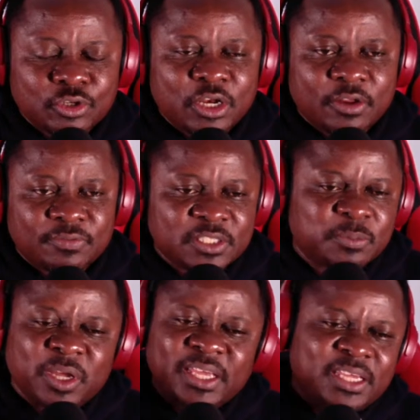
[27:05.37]
a lot of things.
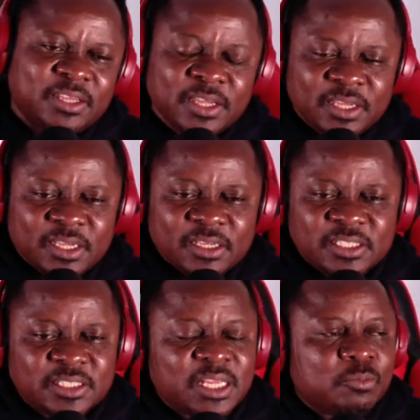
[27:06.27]
But hey,
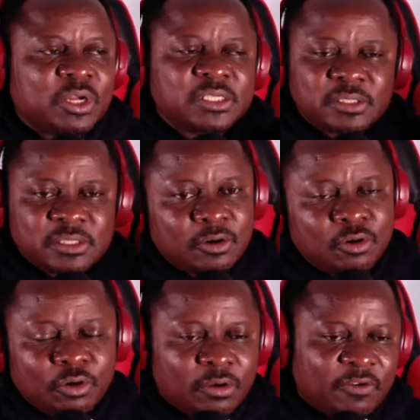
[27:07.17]
the same way the
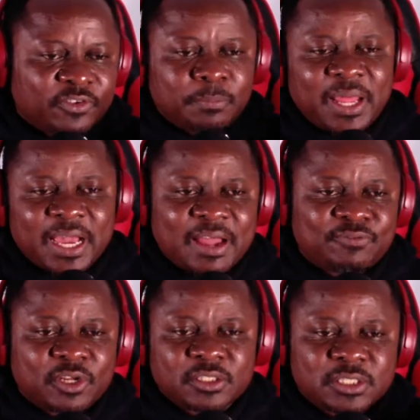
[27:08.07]
whole of the black have
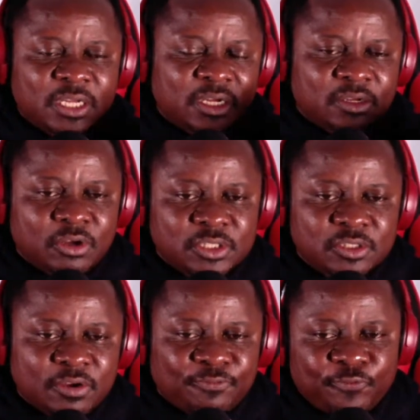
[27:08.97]
not gotten
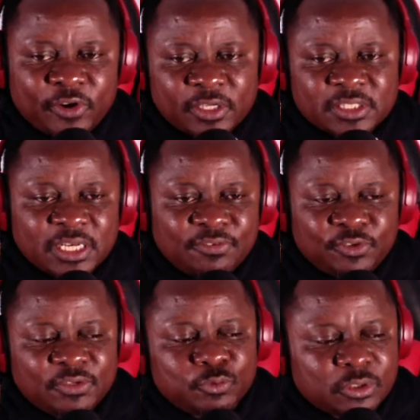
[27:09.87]
off
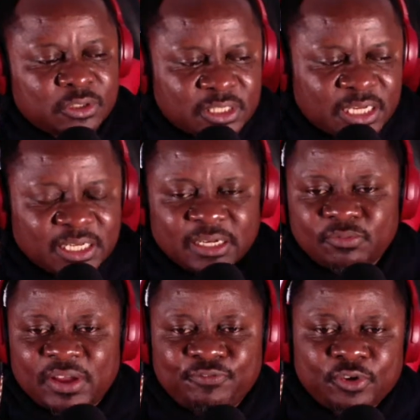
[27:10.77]
slavery, even though it's ended
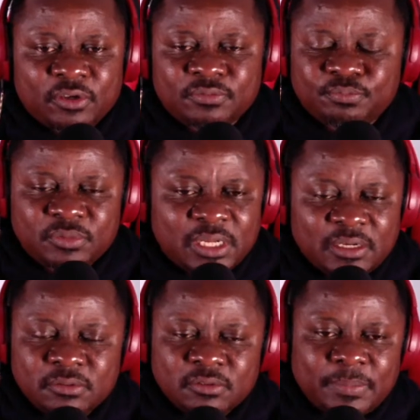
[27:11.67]
over for I
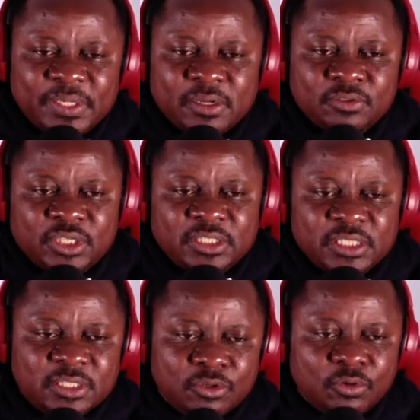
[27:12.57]
don't know how many 100
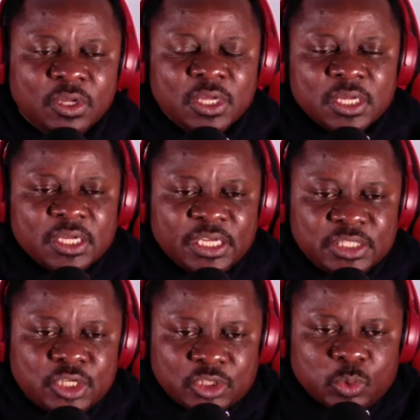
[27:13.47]
years ago.
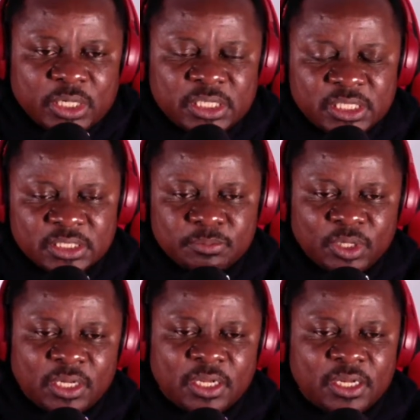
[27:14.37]
It's just what it is.
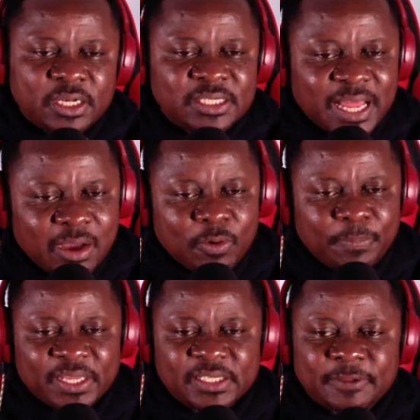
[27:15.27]
But now we're
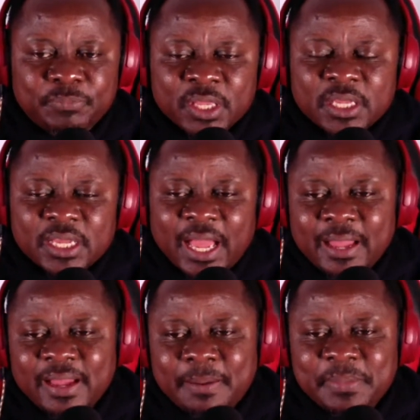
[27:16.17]
playing them.
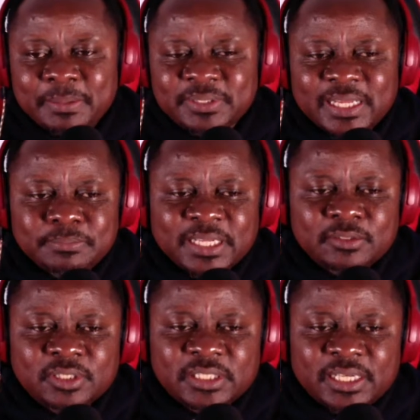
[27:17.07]
I'm tempted
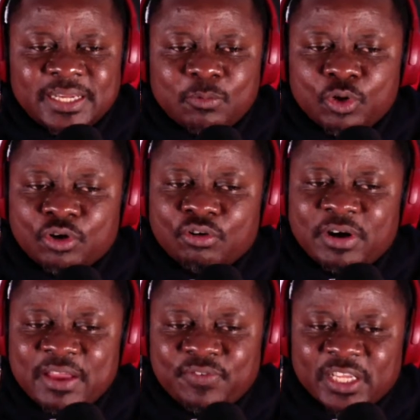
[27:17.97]
to say that we're not
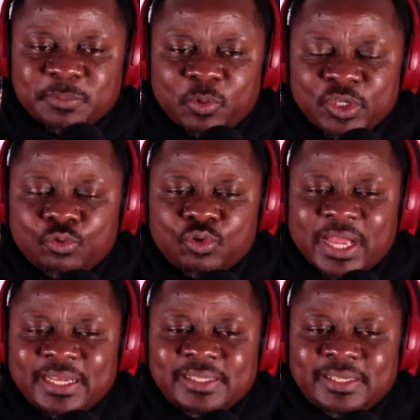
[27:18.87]
rivals, but when you look
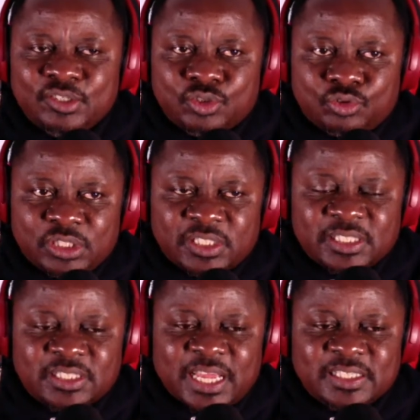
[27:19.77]
at the history
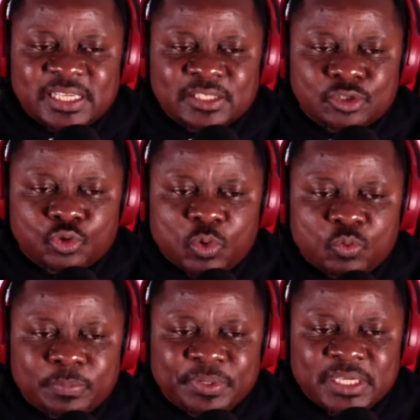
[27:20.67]
since 1992, when
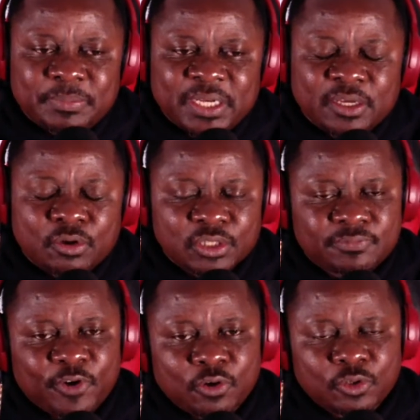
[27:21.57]
we beat them in Lagos
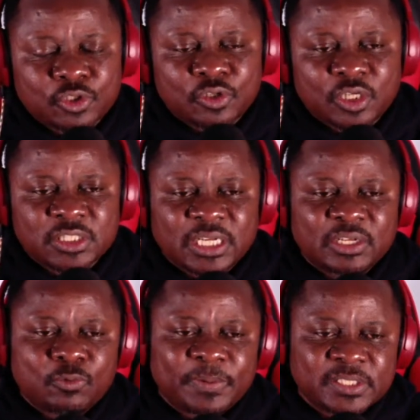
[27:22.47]
4 goals to nothing, and
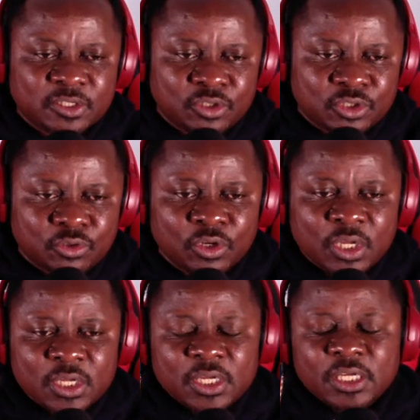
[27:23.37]
then we play 0-0
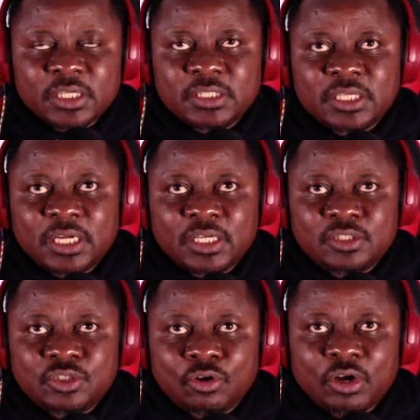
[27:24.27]
in
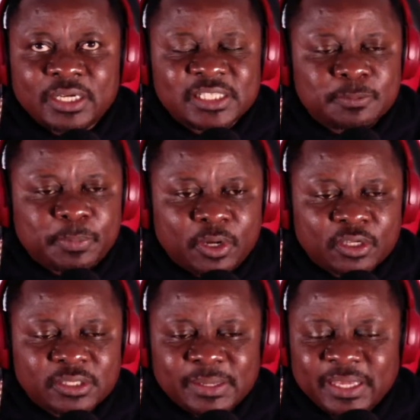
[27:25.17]

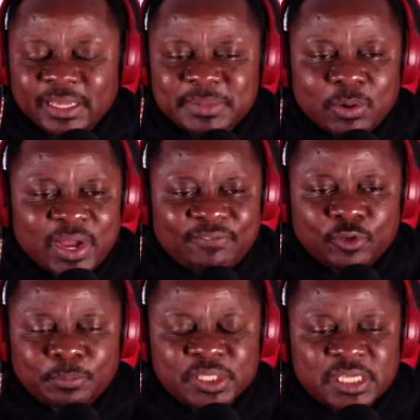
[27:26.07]
Johannesburg, a game that we have
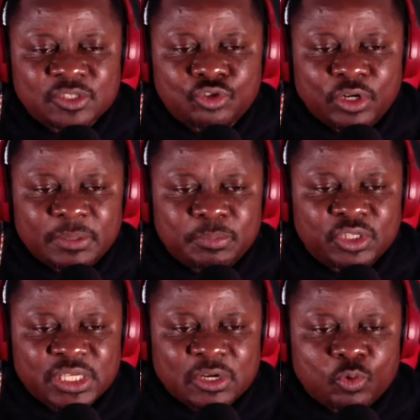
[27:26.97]
no business drawing, but
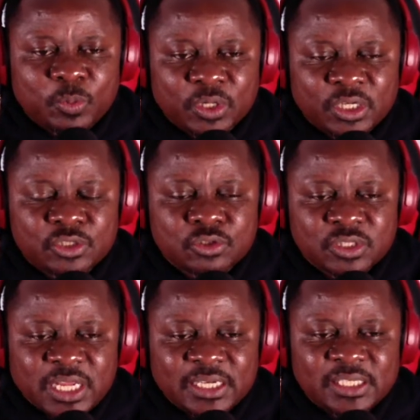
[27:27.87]
Richard Owobokiri chose
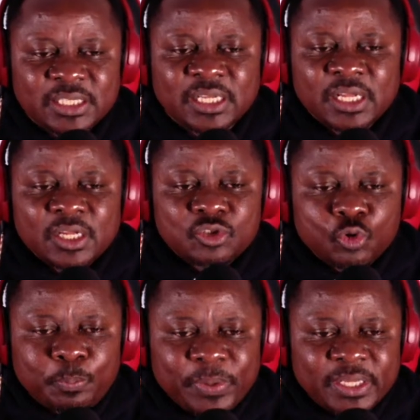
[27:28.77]
that day
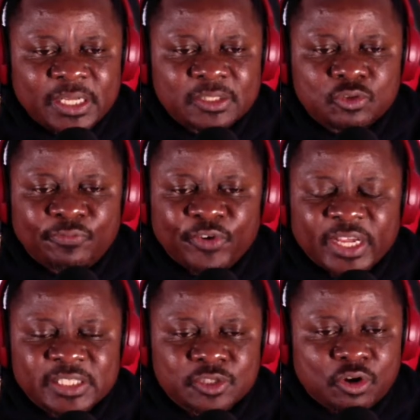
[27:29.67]
to play, to
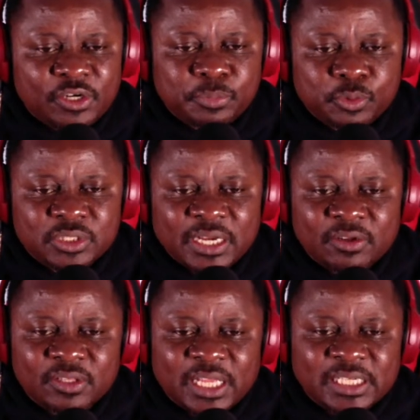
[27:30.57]
forget his scoring boots and
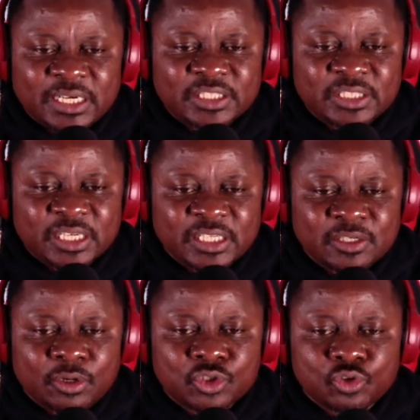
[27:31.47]
all that. And Rashidi Akini
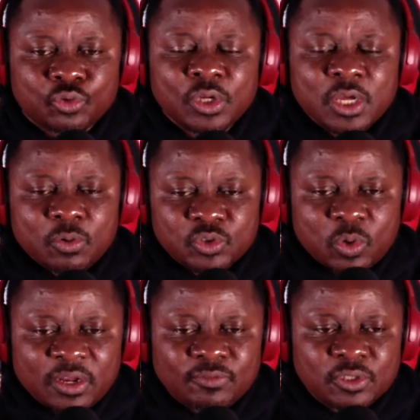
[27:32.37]
also was
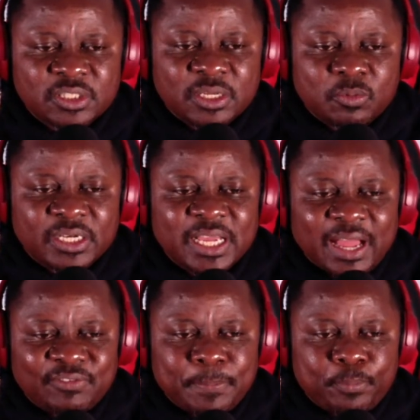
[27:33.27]
one of those days when you
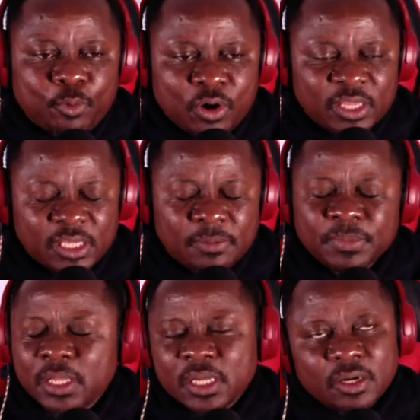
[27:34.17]
have a poor game.
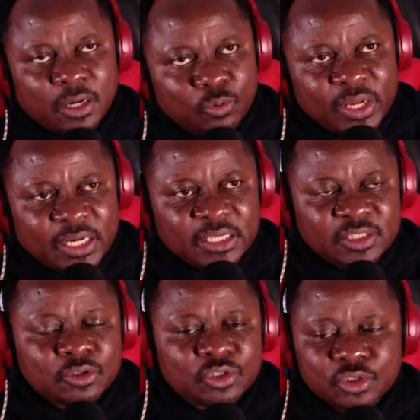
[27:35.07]
We ended
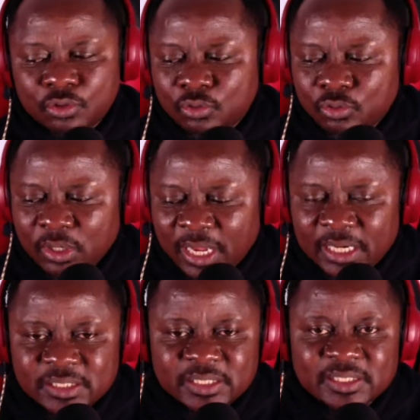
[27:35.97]
0-0,
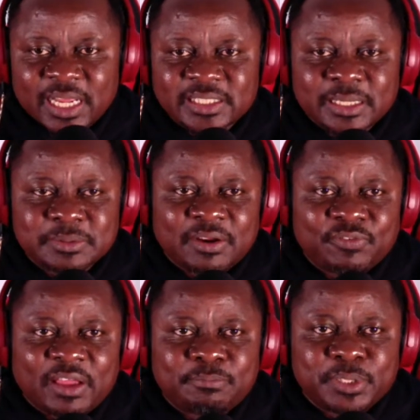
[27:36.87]
and since that time, South
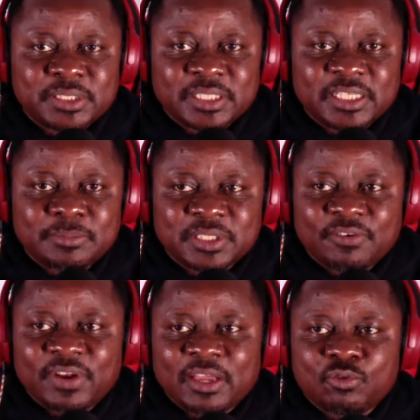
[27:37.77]
Africa have been seeing
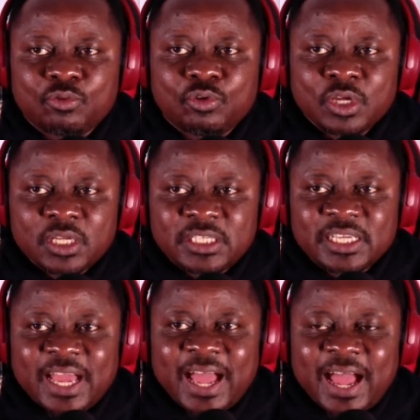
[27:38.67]
themselves like, oh,
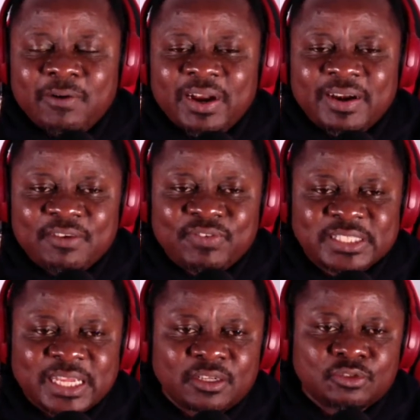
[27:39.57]
they are our rivals.
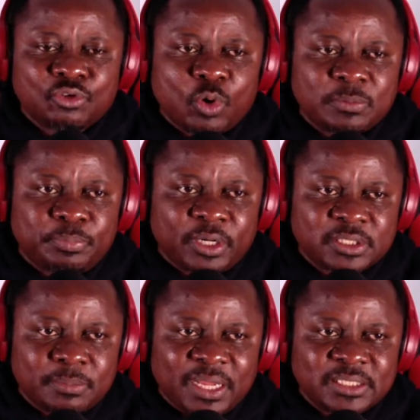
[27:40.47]
I don't know what
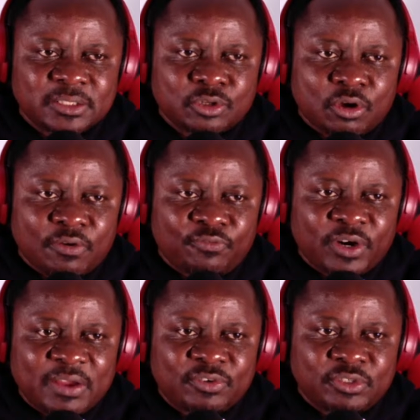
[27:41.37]
brought about the talk of
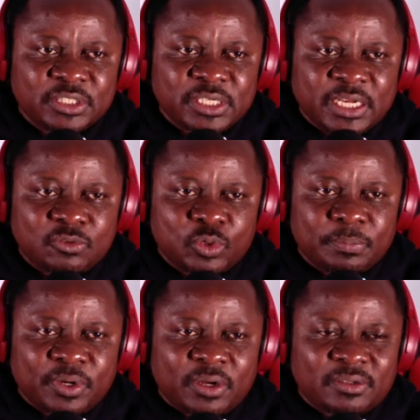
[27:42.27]
rivalry anyway,
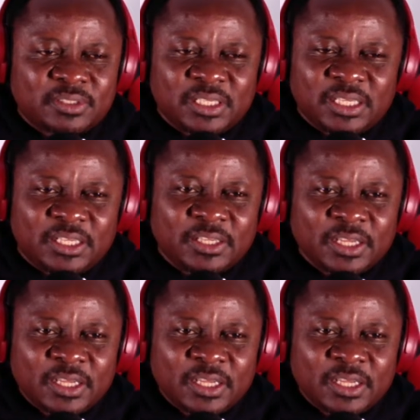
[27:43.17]
but hey,